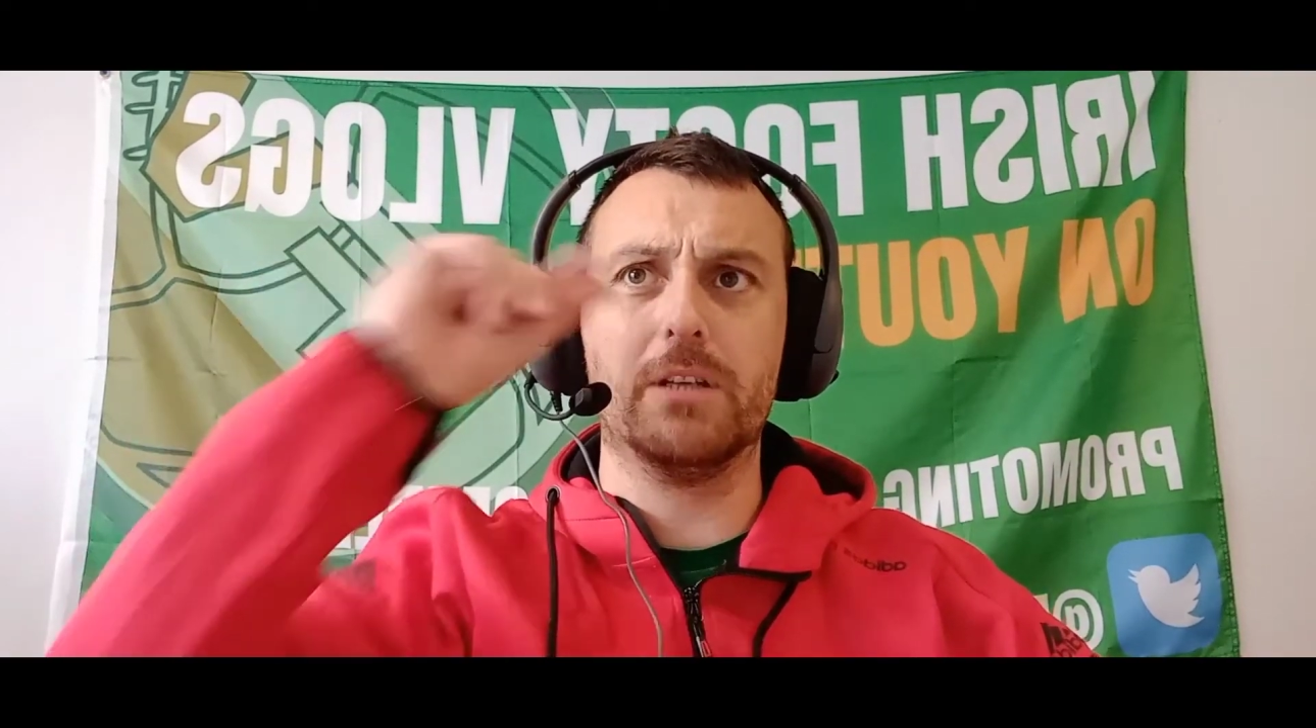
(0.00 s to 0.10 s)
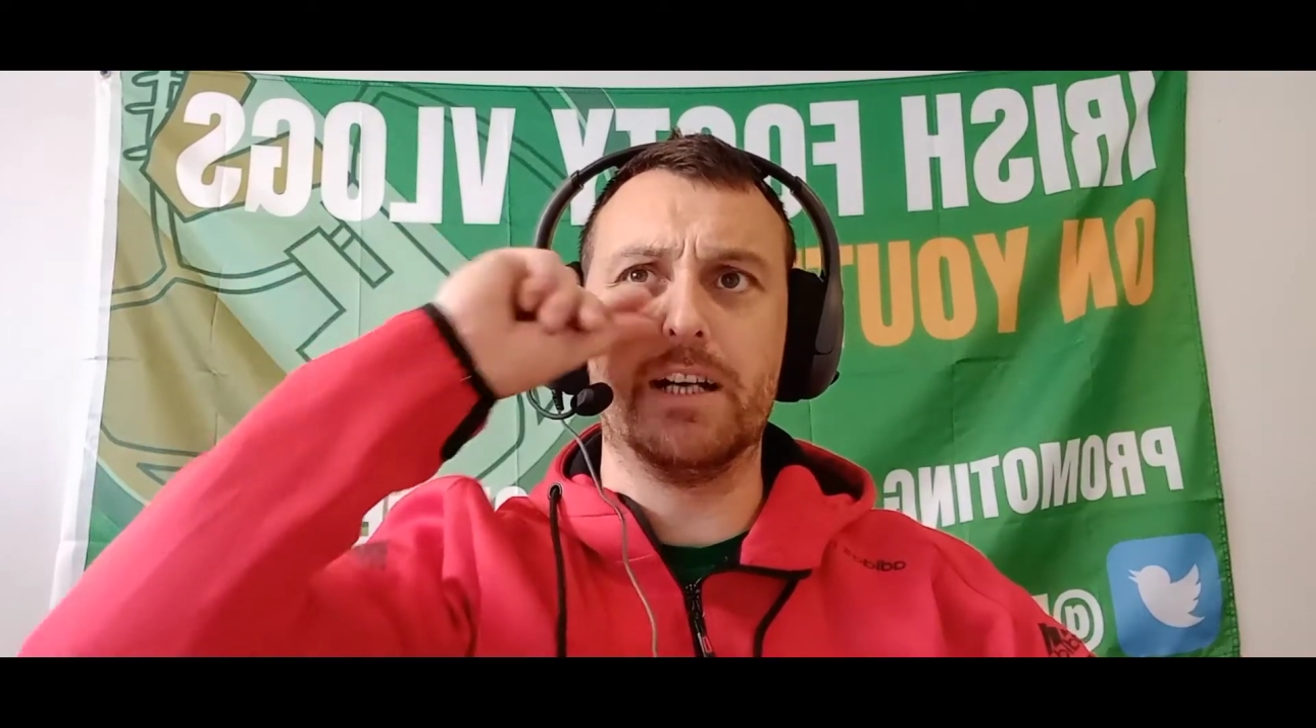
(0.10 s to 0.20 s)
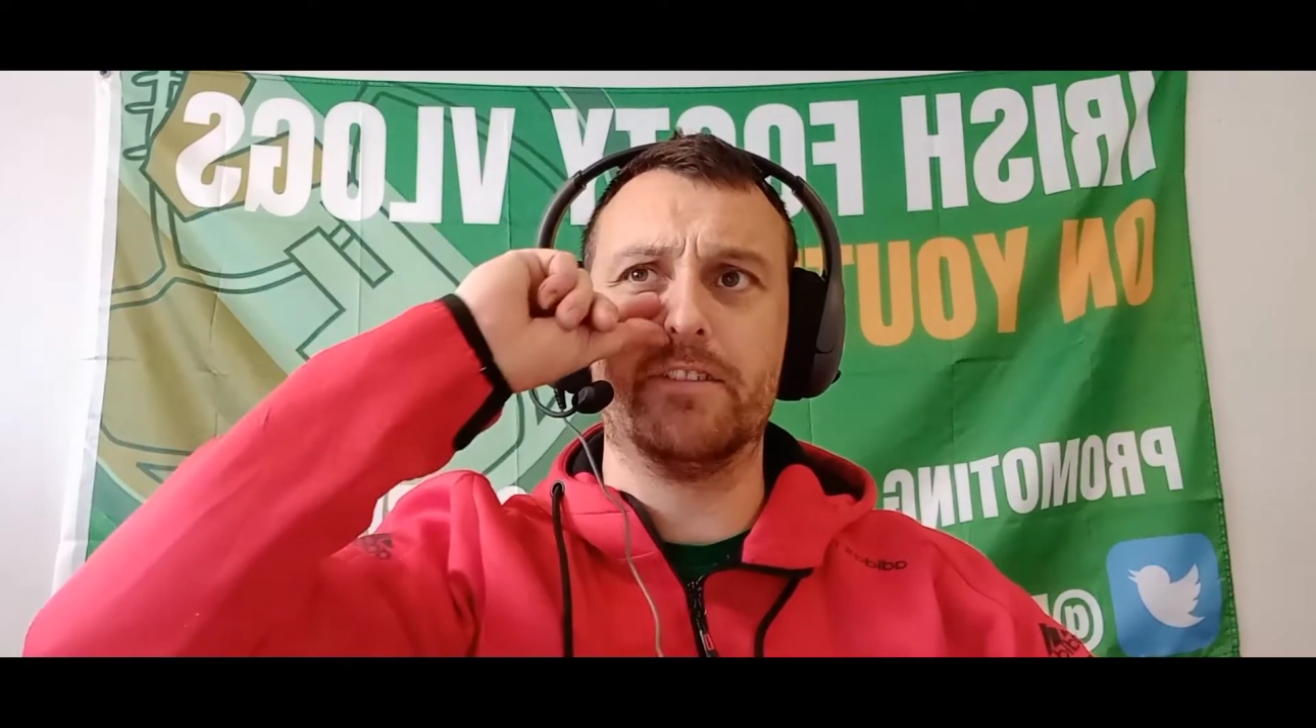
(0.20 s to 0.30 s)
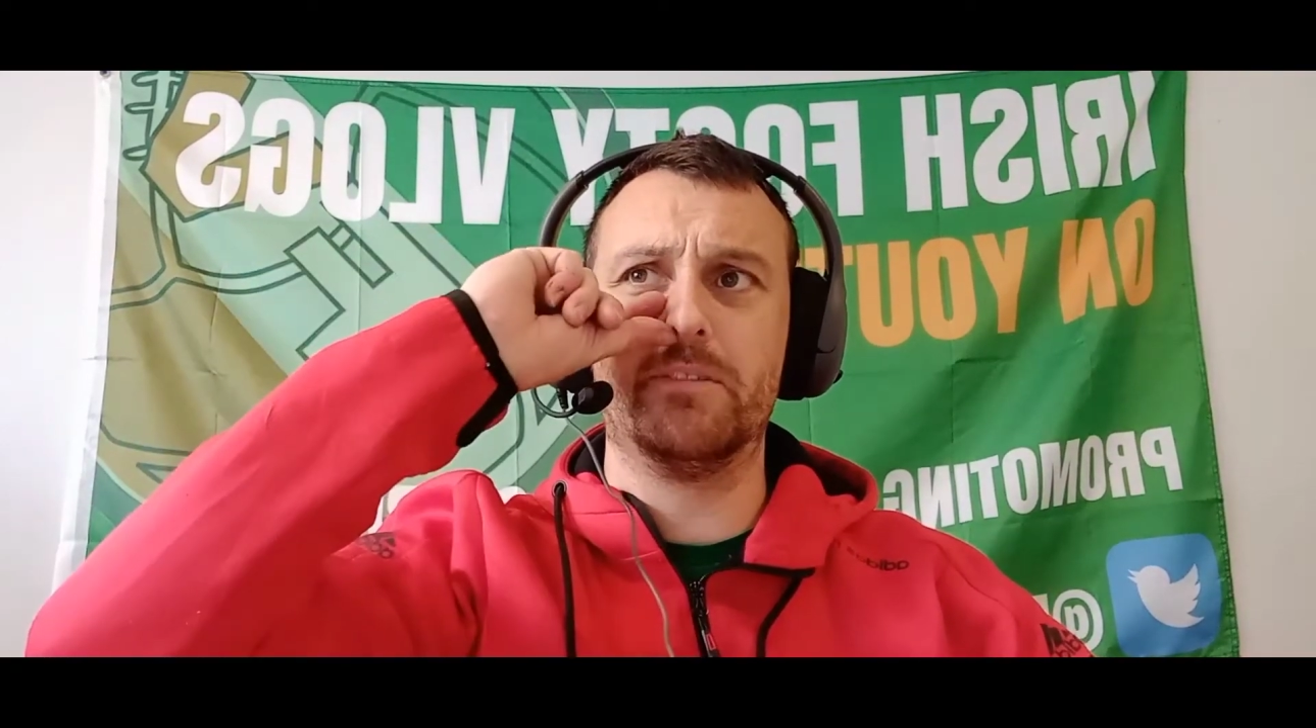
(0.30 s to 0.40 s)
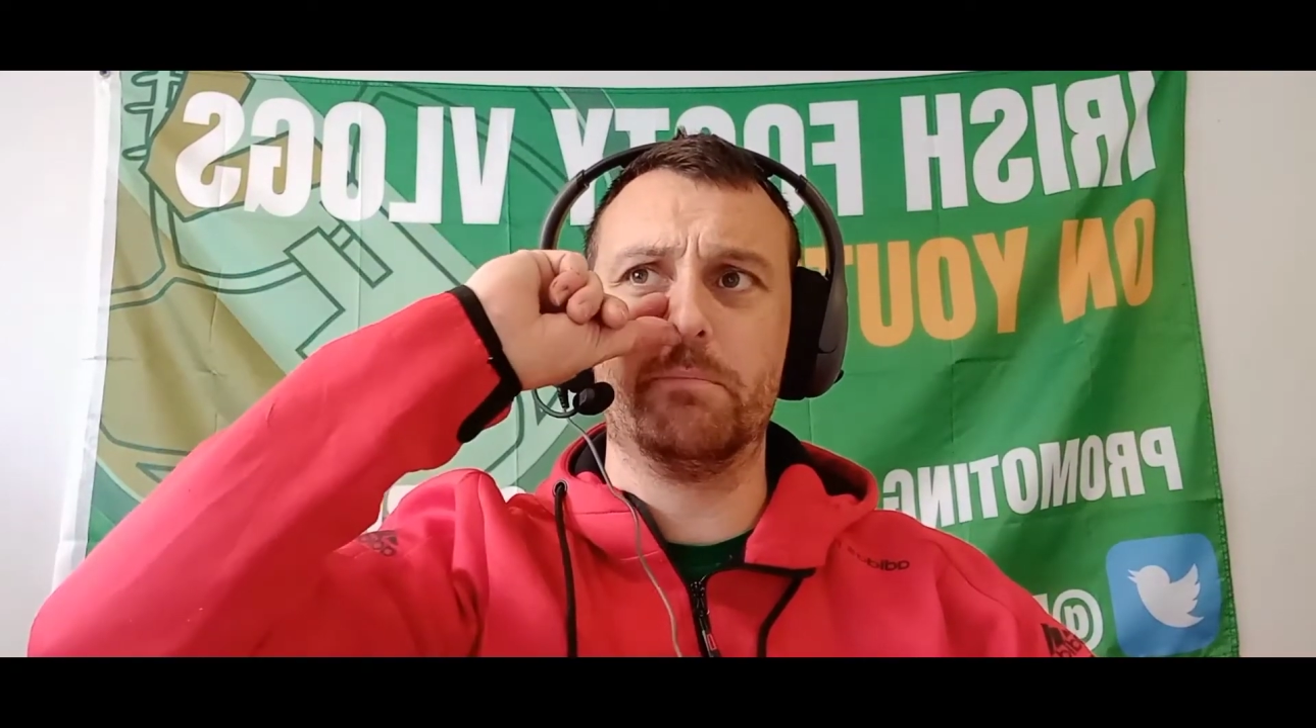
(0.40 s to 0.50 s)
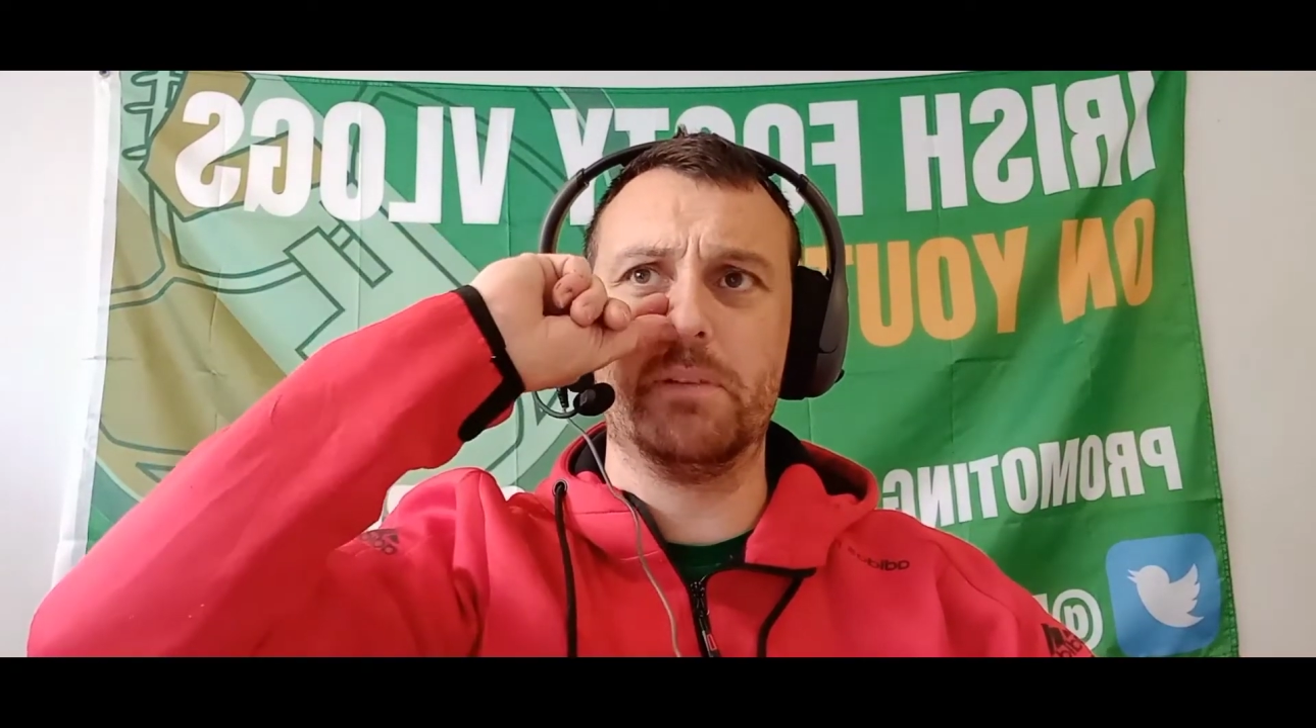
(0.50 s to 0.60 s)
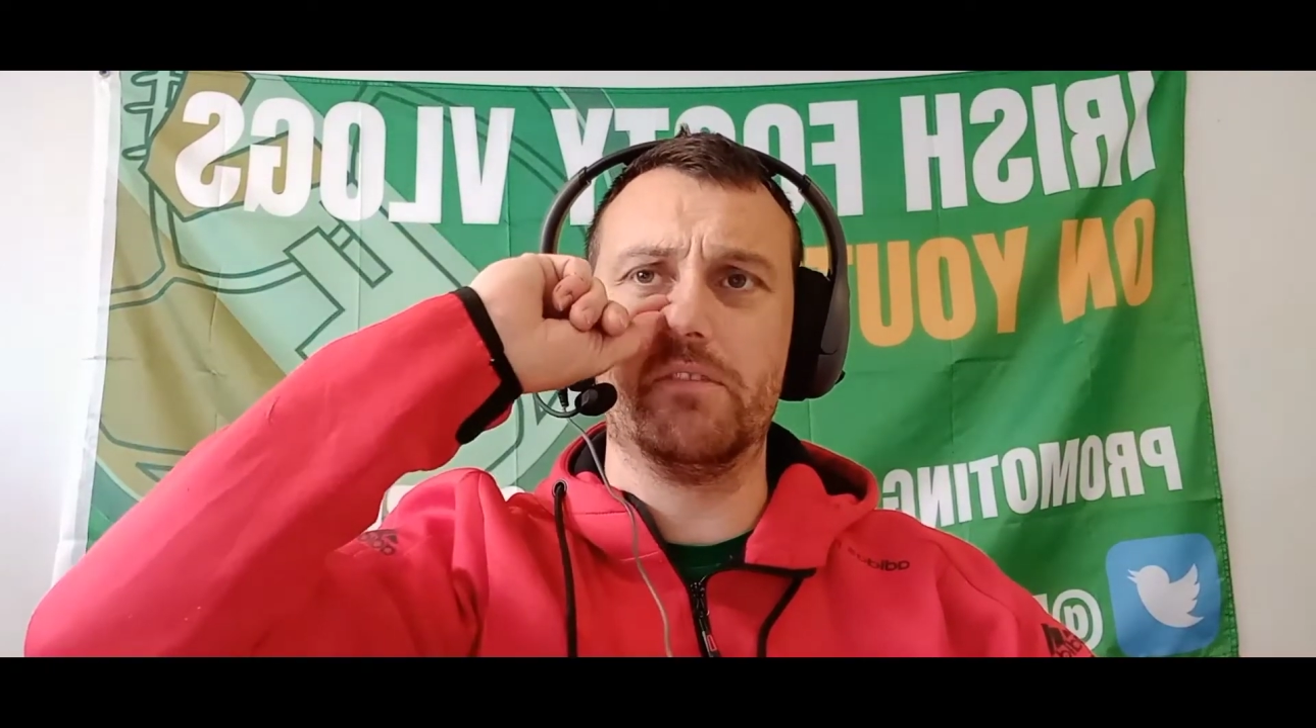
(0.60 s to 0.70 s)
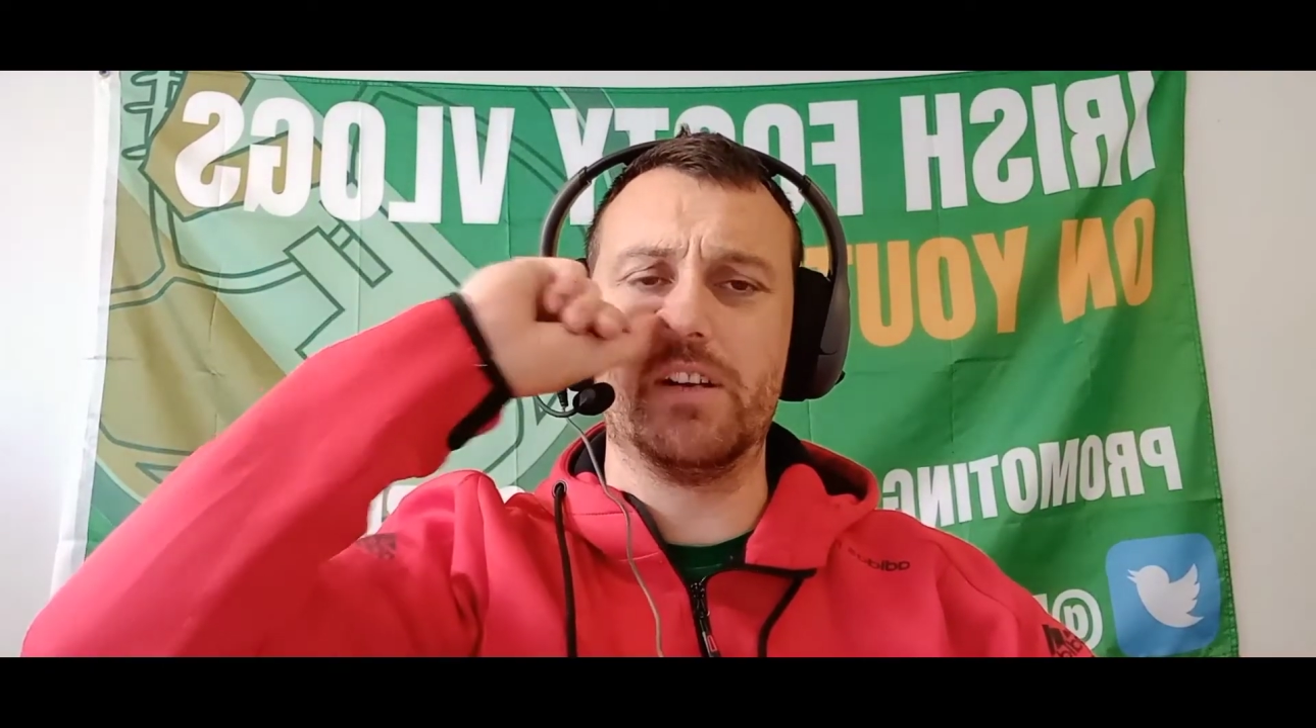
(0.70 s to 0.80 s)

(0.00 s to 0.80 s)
that a bit of